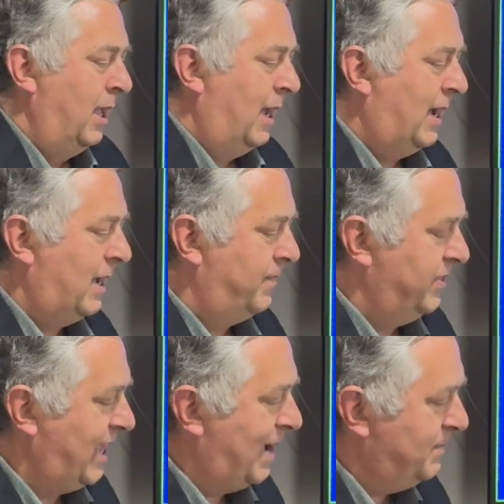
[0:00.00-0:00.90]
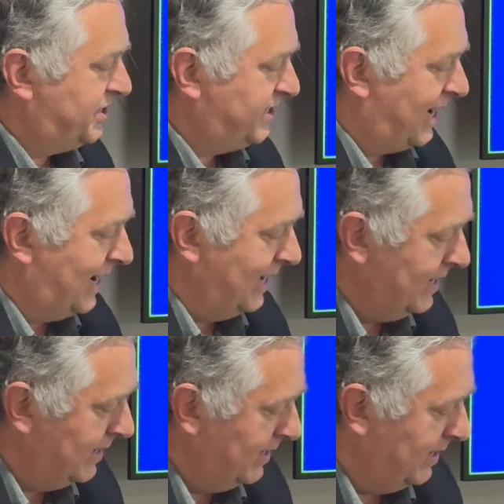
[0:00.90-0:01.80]
That
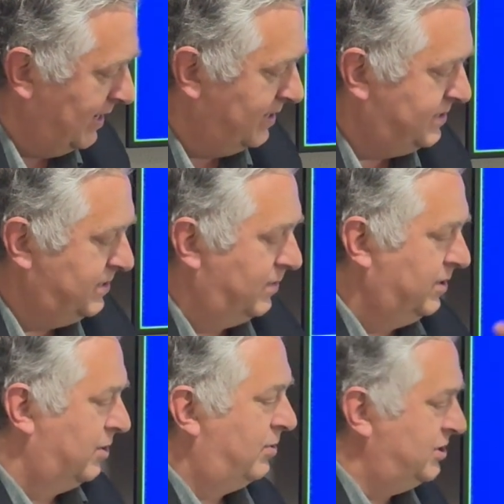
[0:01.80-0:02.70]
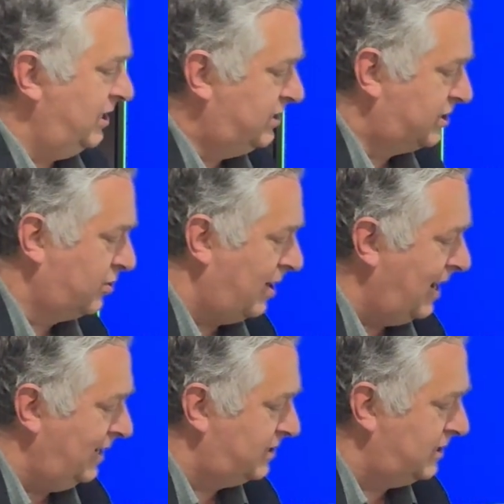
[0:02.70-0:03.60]
Messiah is the Lord Jesus
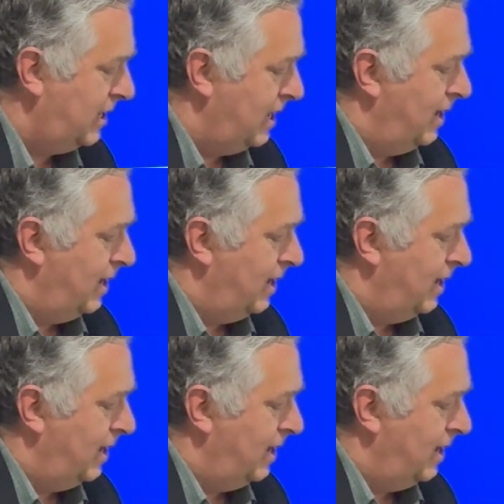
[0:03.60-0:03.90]
Christ.